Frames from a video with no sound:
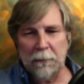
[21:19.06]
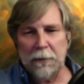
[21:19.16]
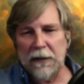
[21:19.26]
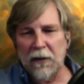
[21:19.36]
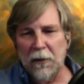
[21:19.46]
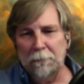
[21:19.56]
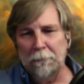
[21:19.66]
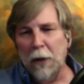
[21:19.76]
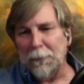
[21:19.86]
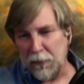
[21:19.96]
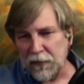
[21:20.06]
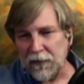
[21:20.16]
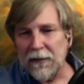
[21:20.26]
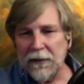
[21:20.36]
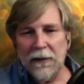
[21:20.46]
called
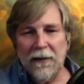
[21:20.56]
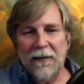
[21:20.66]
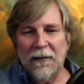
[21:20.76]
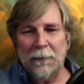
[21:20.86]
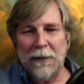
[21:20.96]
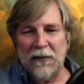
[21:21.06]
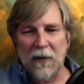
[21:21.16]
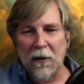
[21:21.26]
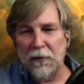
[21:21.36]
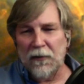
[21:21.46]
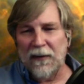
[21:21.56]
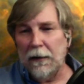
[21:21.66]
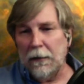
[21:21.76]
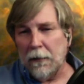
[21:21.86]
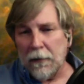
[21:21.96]
Bulmers that makes hard
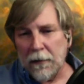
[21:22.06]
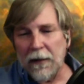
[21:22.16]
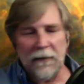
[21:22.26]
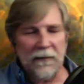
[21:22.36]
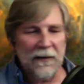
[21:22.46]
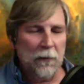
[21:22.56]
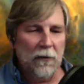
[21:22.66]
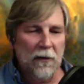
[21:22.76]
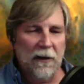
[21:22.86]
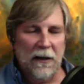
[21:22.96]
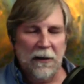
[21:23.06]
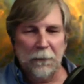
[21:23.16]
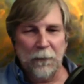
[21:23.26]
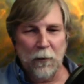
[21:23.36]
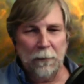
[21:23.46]
cider, and they were looking
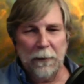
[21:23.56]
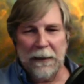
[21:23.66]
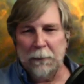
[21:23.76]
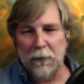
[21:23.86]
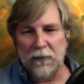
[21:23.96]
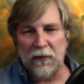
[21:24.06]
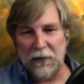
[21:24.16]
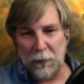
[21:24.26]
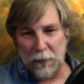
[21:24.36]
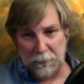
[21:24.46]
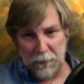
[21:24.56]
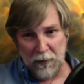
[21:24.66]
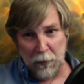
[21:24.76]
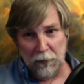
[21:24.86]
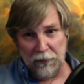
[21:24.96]
for people to do a
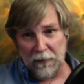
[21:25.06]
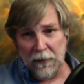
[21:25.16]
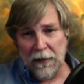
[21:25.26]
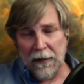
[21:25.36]
commercial.